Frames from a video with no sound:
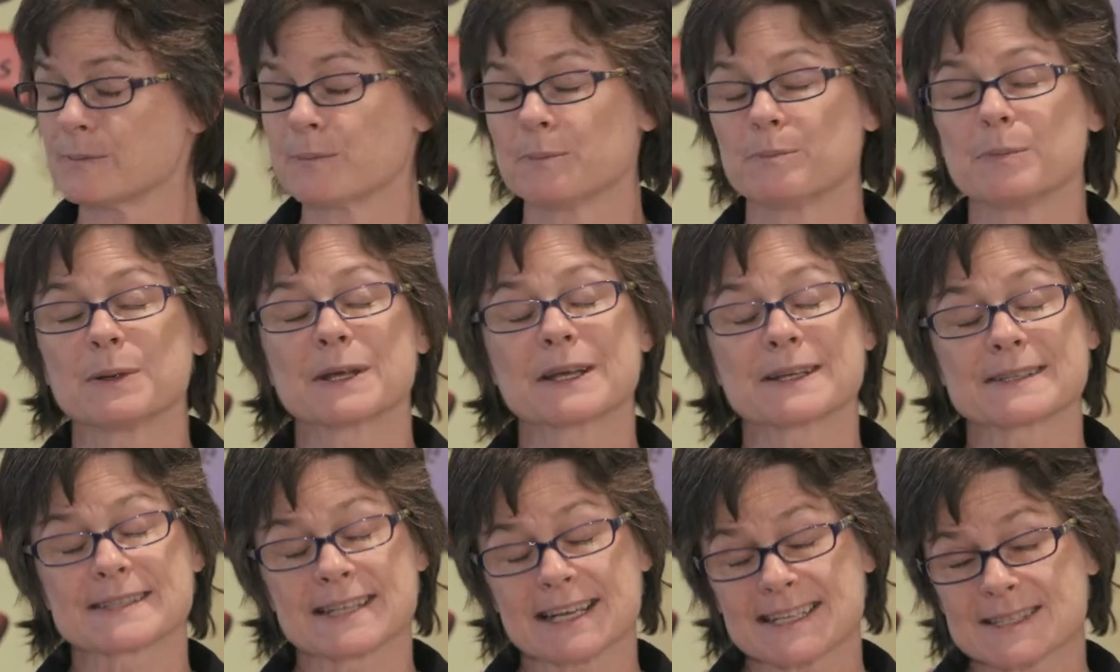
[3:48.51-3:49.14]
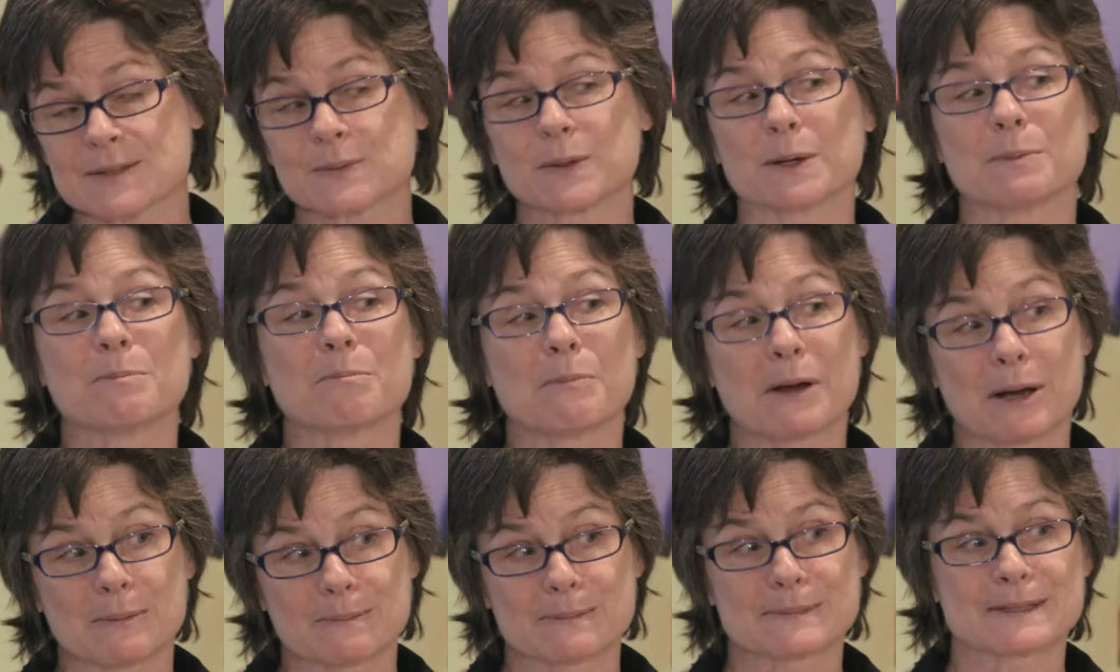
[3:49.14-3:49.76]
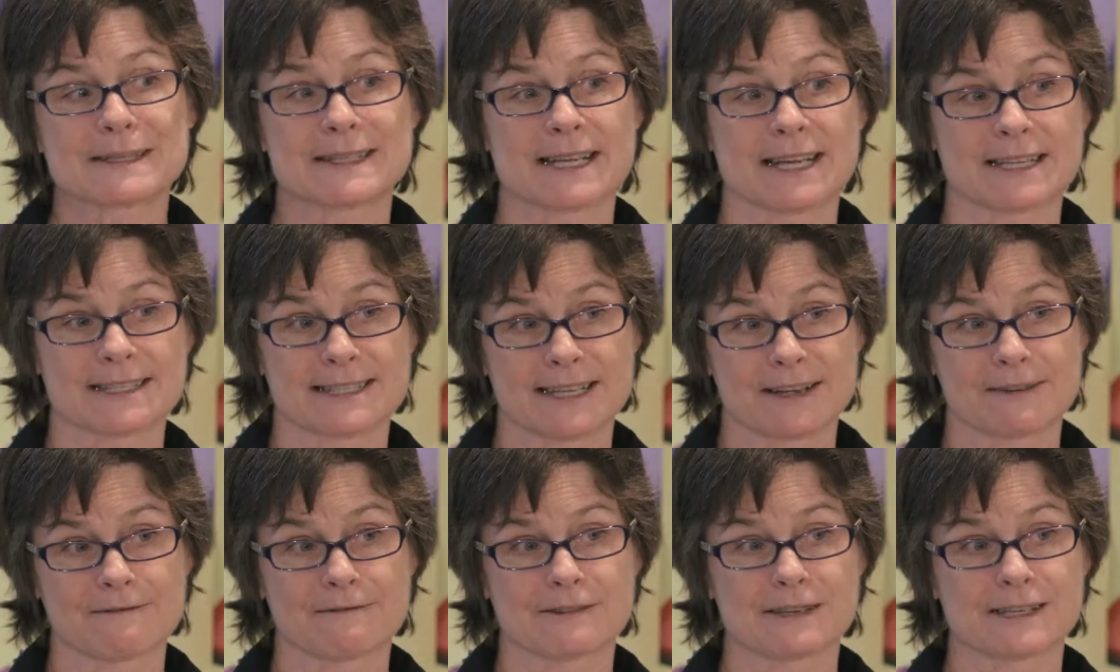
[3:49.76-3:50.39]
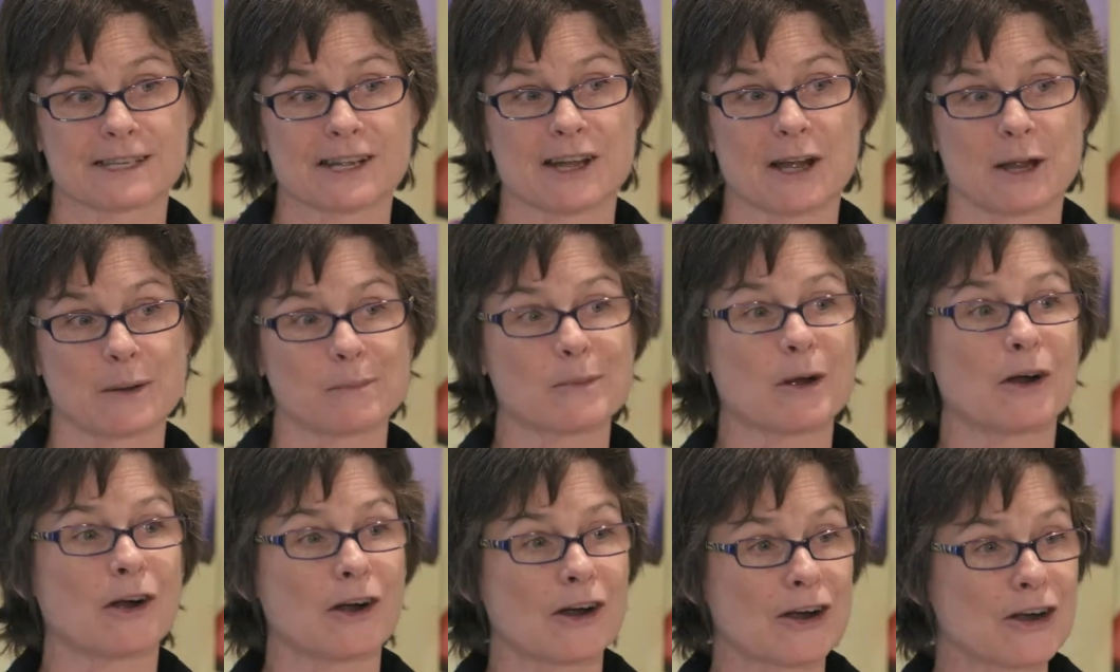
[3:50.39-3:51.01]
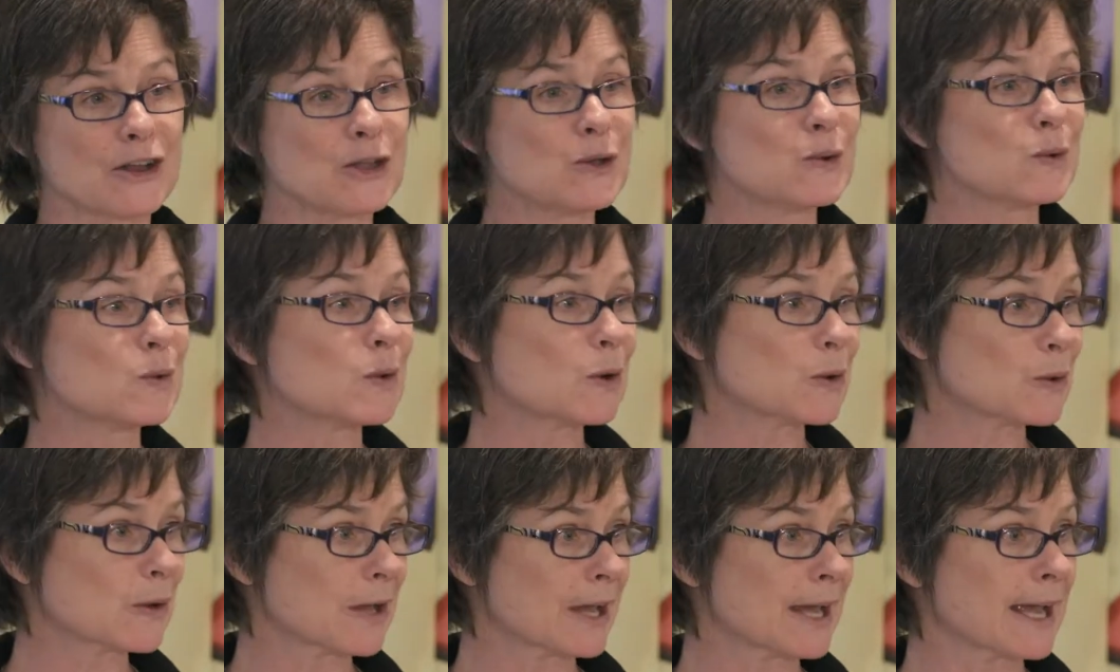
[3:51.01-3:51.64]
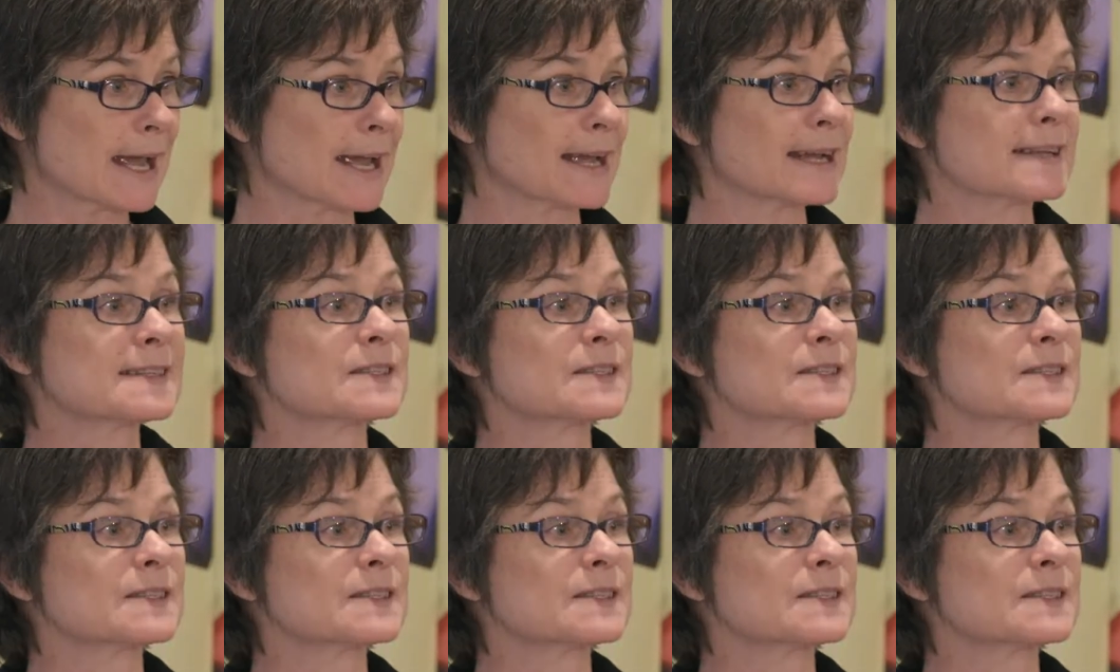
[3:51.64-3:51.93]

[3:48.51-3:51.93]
Because that's what mom says every time, "Are you okay?"